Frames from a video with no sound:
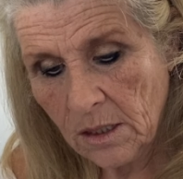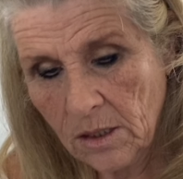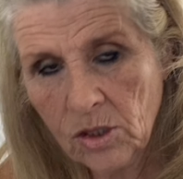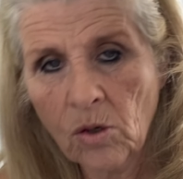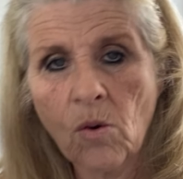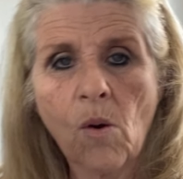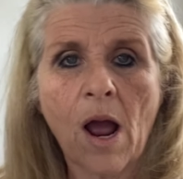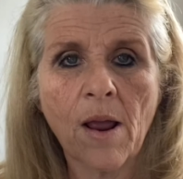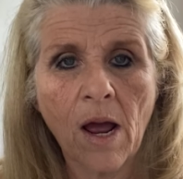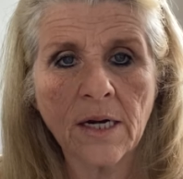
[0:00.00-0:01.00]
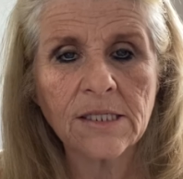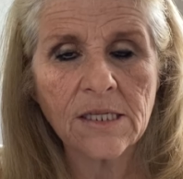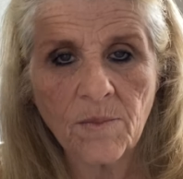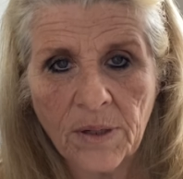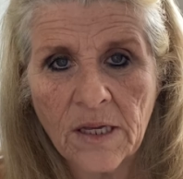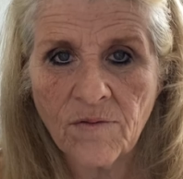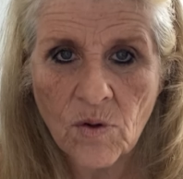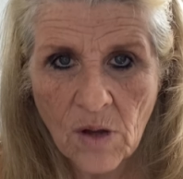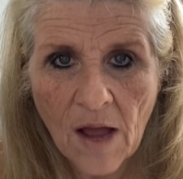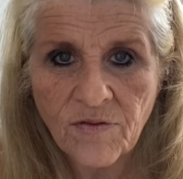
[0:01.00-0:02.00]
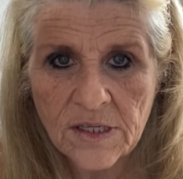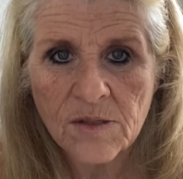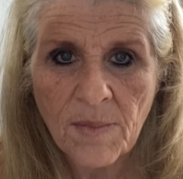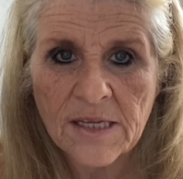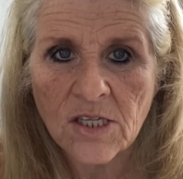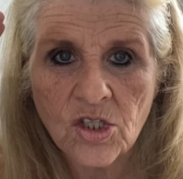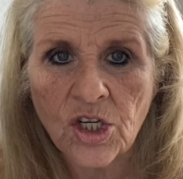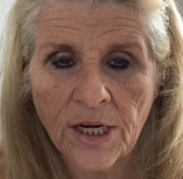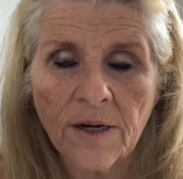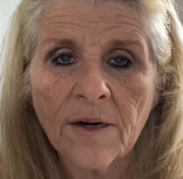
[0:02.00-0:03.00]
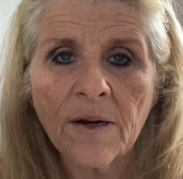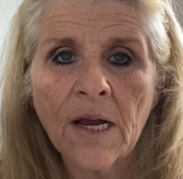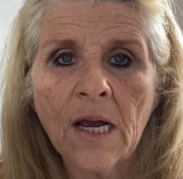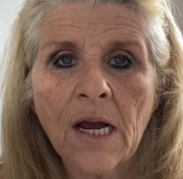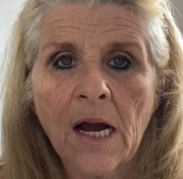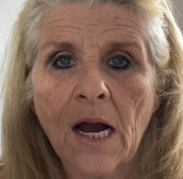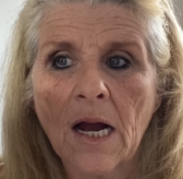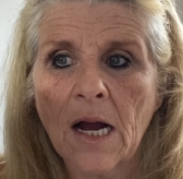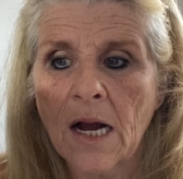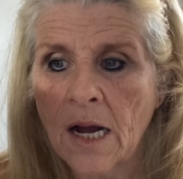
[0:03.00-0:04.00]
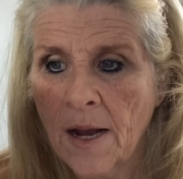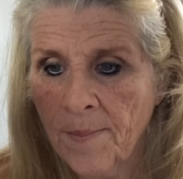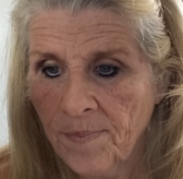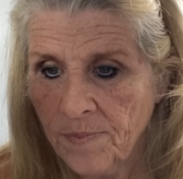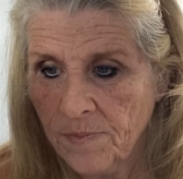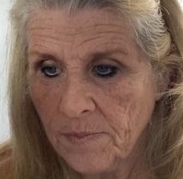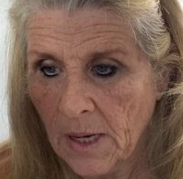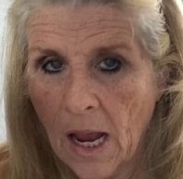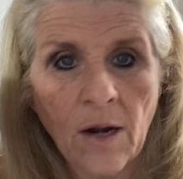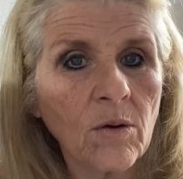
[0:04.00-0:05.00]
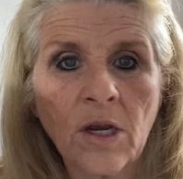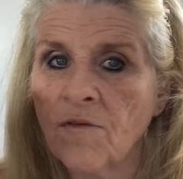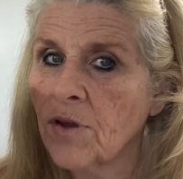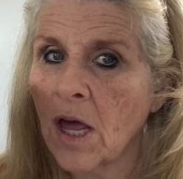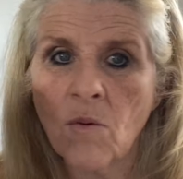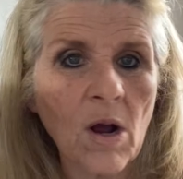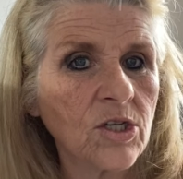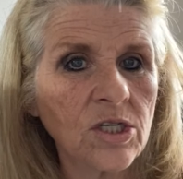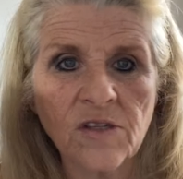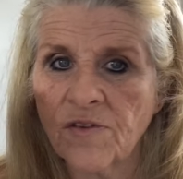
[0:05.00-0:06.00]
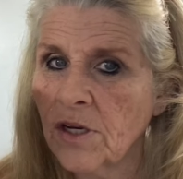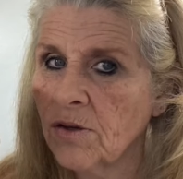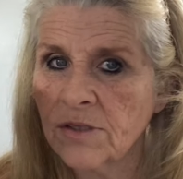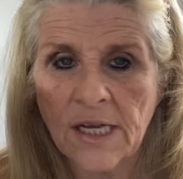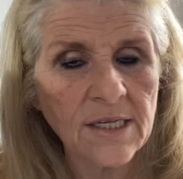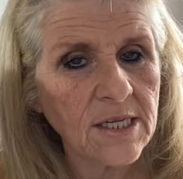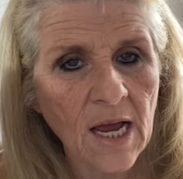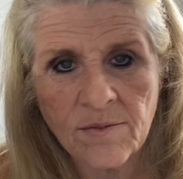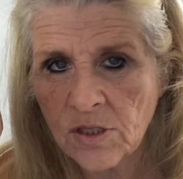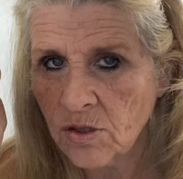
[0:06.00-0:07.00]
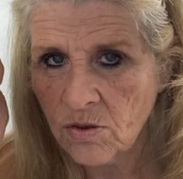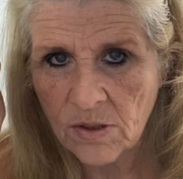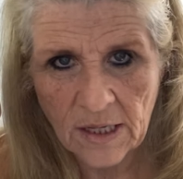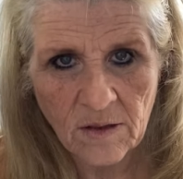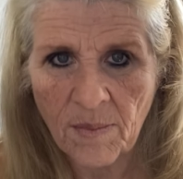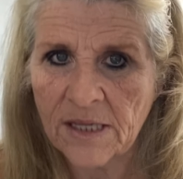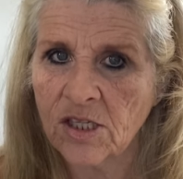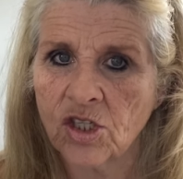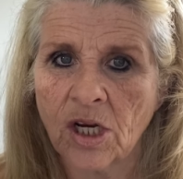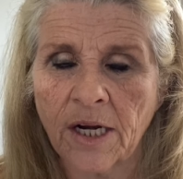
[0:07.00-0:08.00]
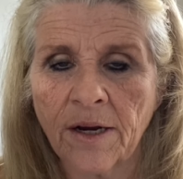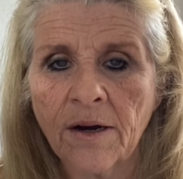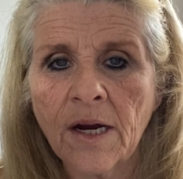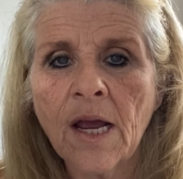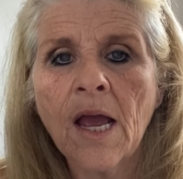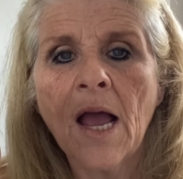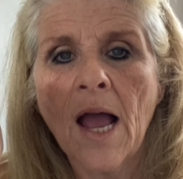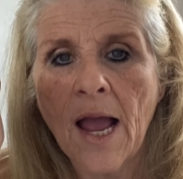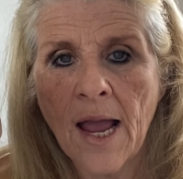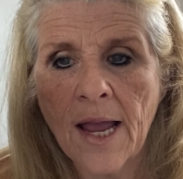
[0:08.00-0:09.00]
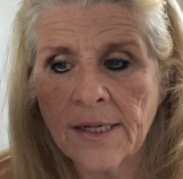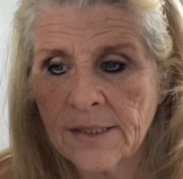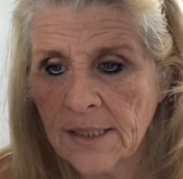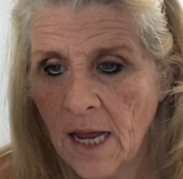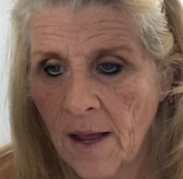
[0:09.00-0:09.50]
So I honestly believe you got this message here. I don't care if you got to watch this video 10 times till you get the message clear. And